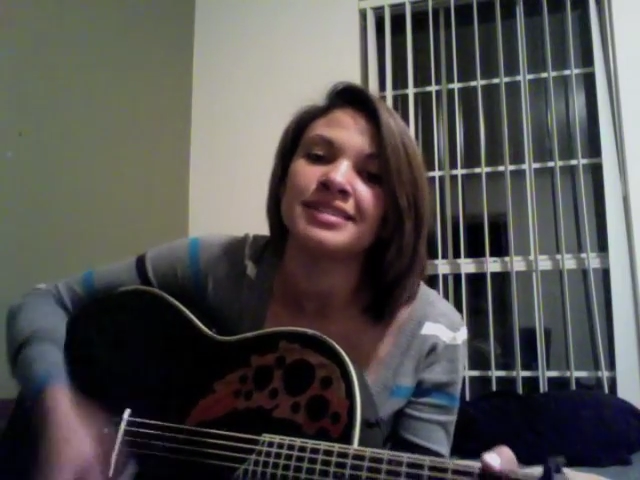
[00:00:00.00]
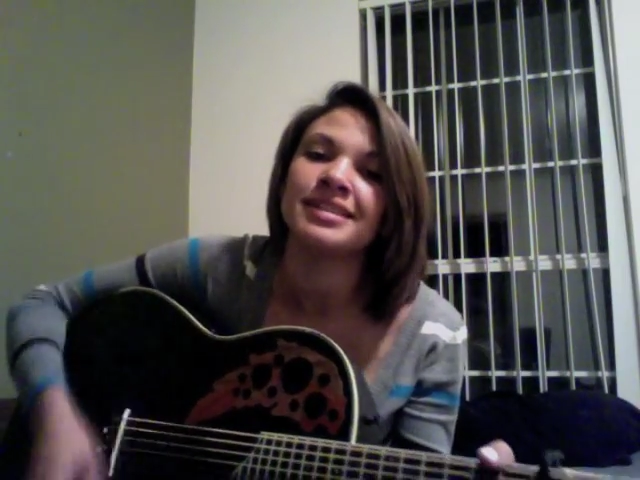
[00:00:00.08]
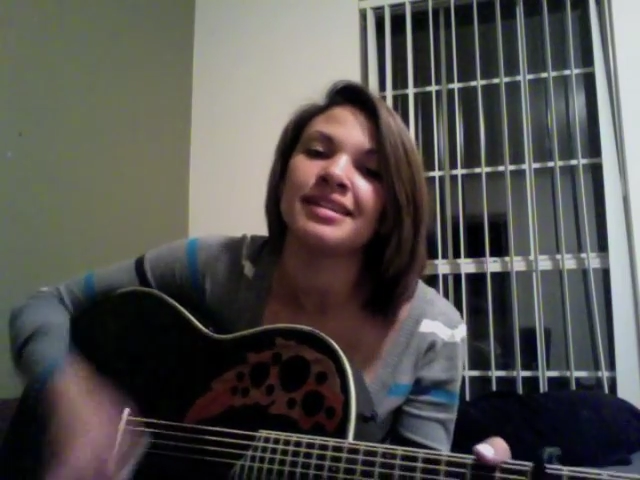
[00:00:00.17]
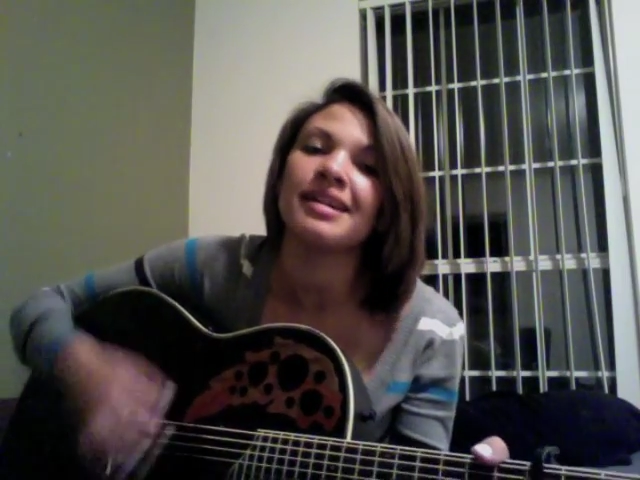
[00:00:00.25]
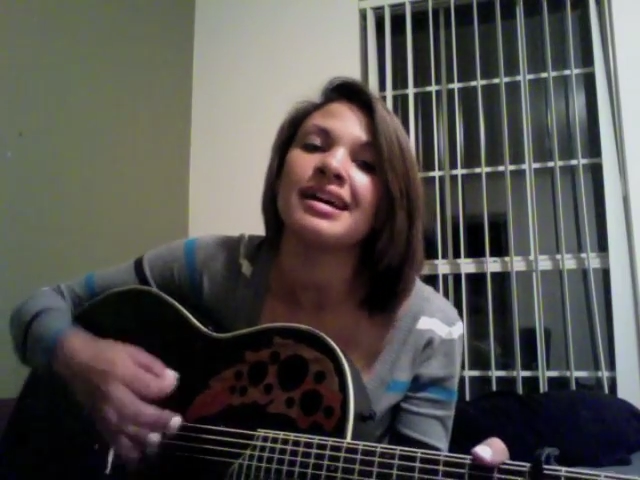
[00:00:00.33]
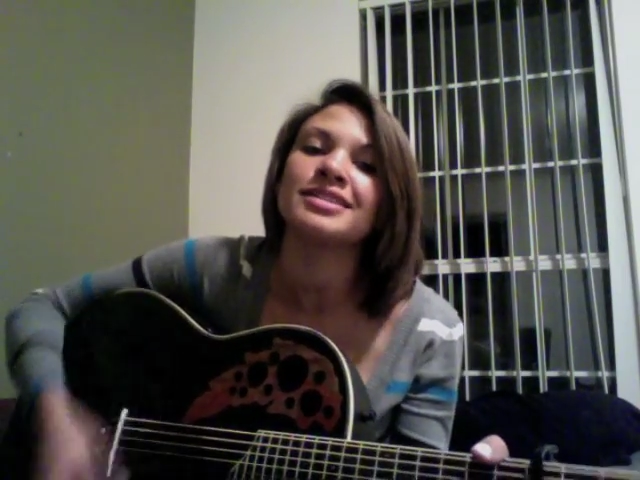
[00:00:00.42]

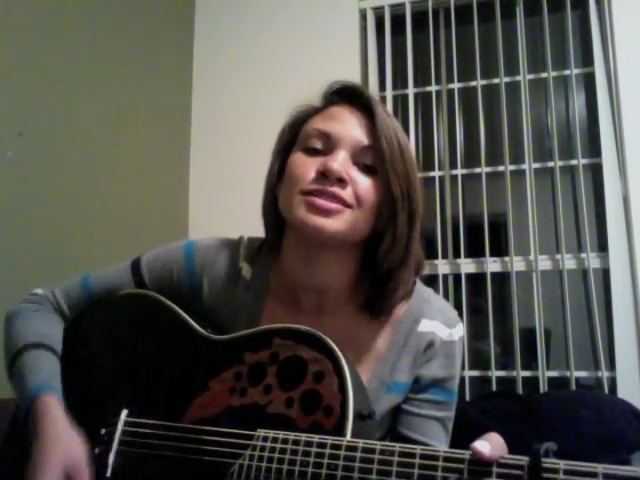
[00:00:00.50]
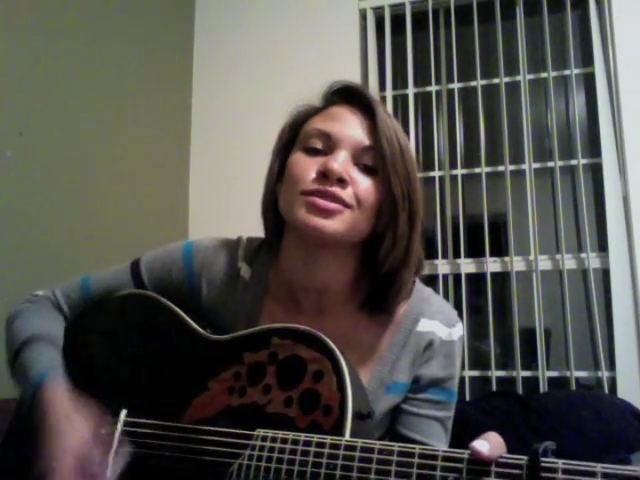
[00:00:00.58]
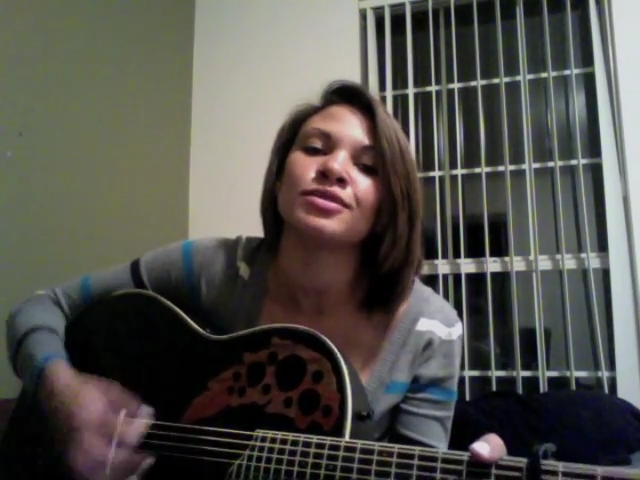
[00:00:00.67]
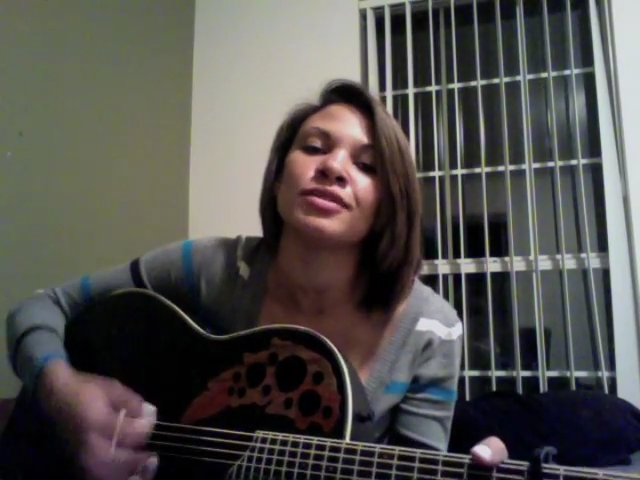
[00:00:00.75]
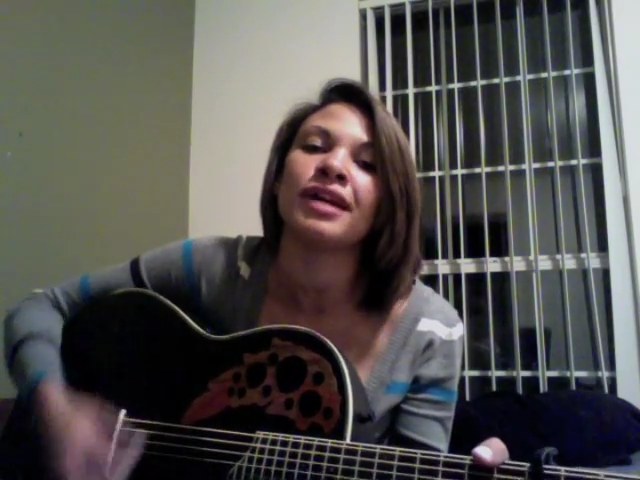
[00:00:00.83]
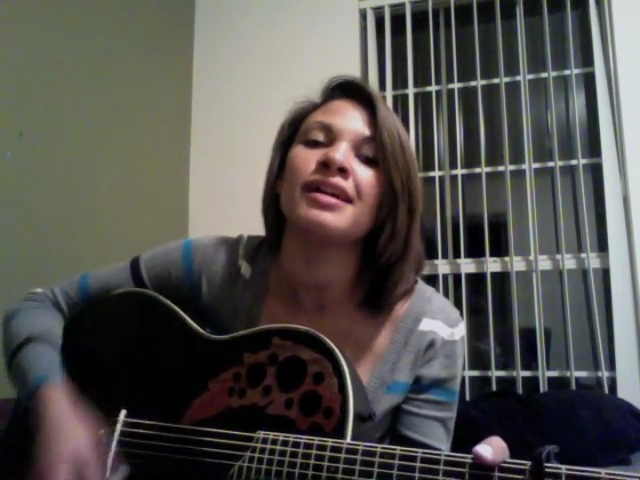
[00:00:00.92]
just
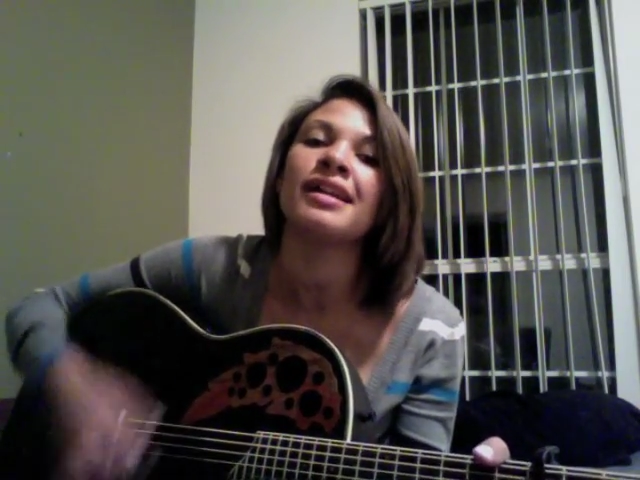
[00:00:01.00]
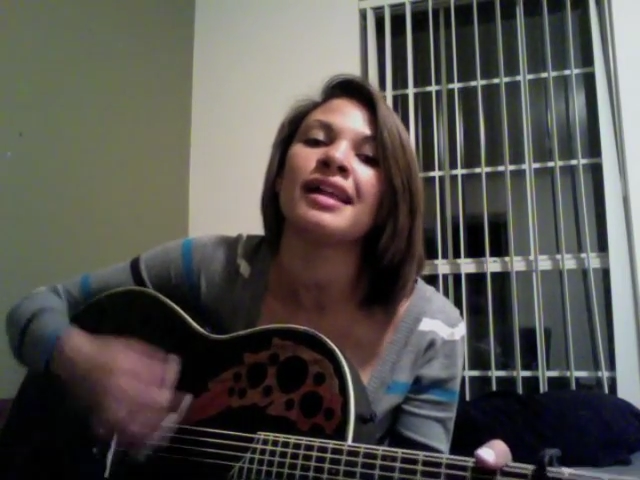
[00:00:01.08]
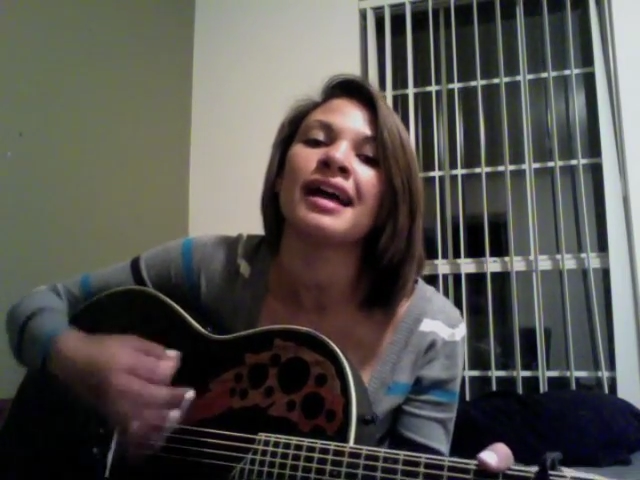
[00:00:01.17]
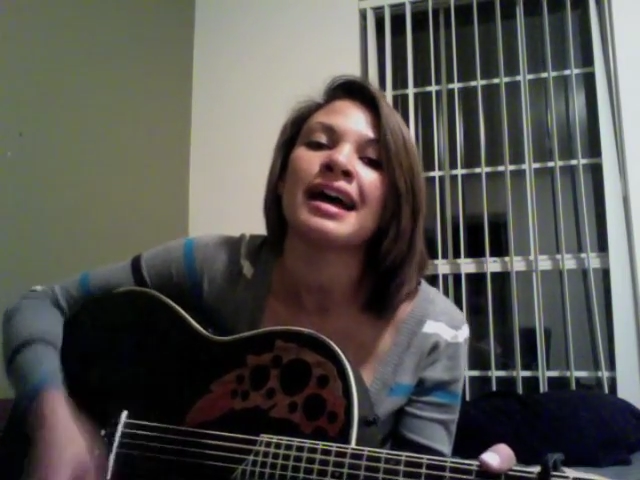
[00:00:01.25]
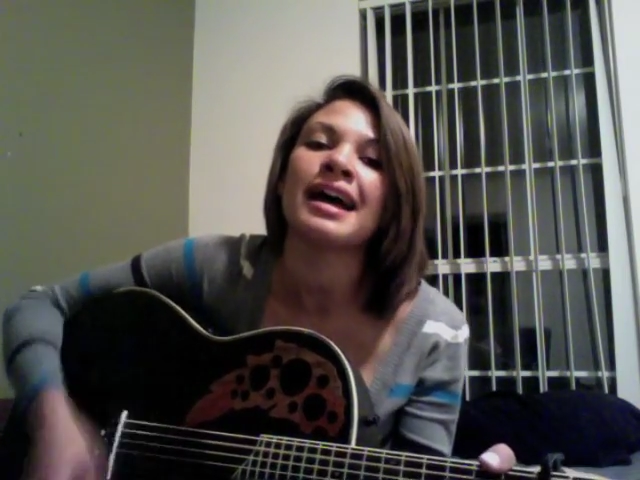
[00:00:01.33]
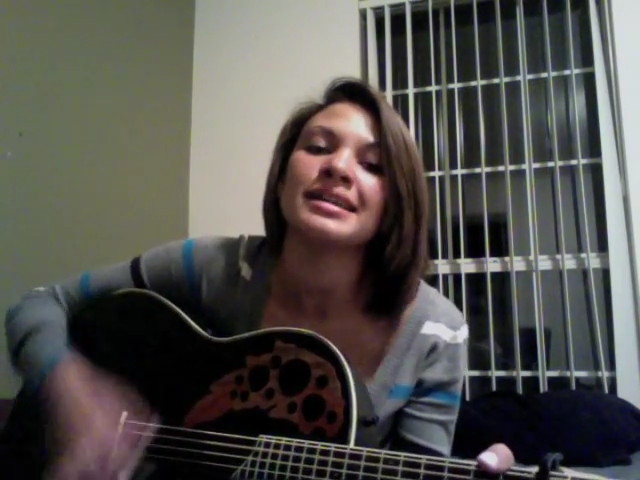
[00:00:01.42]

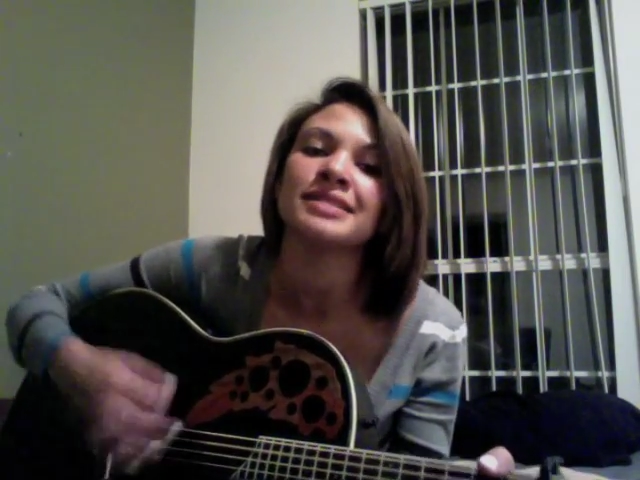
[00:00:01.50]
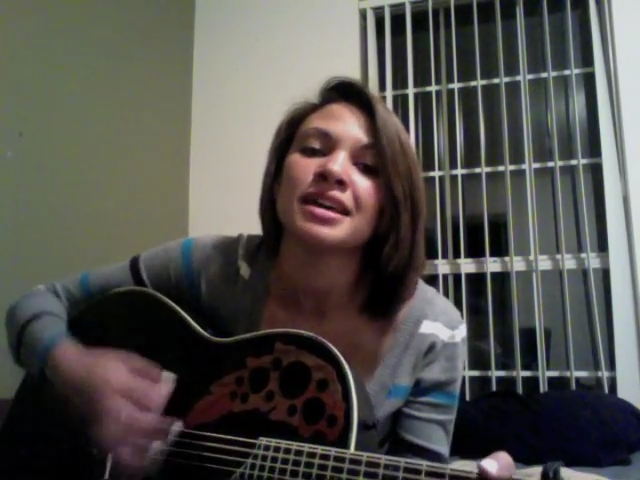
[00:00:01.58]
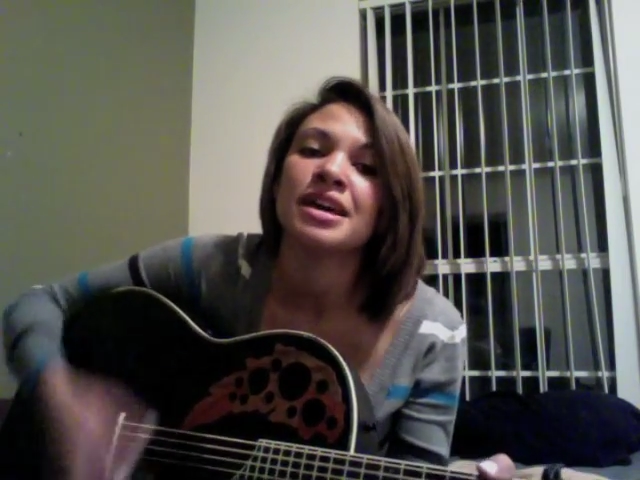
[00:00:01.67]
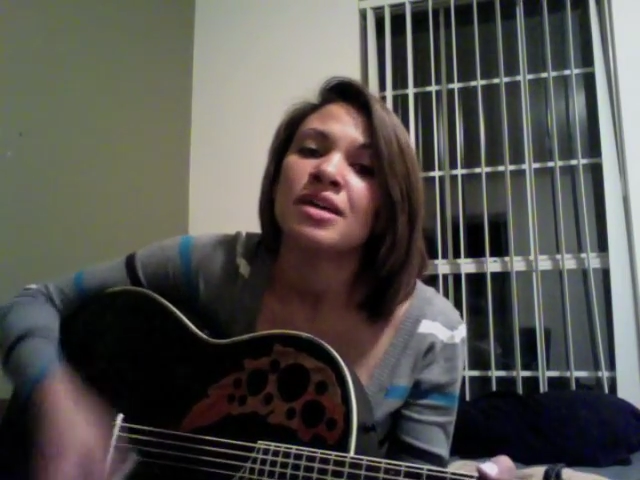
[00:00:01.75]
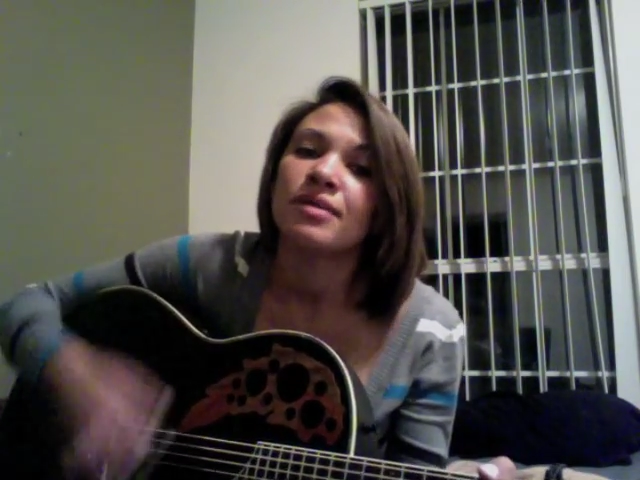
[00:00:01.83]
realized.